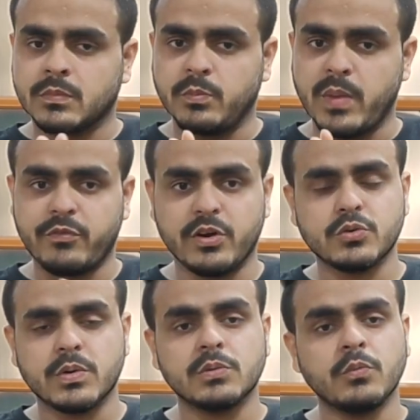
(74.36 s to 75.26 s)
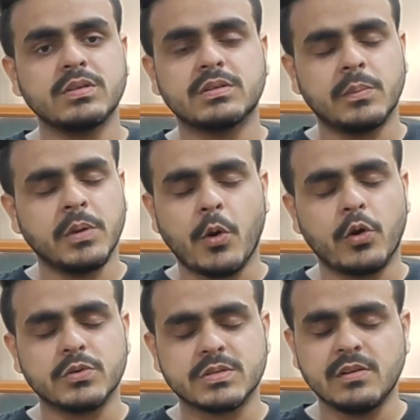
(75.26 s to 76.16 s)
My first question was, tell me
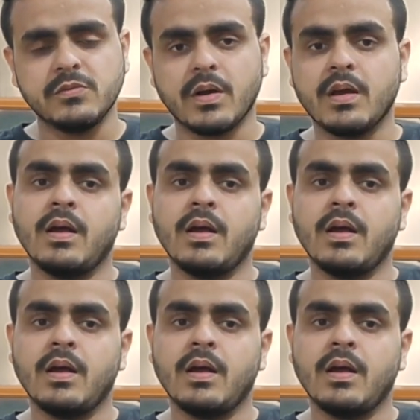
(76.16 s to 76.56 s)
about yourself.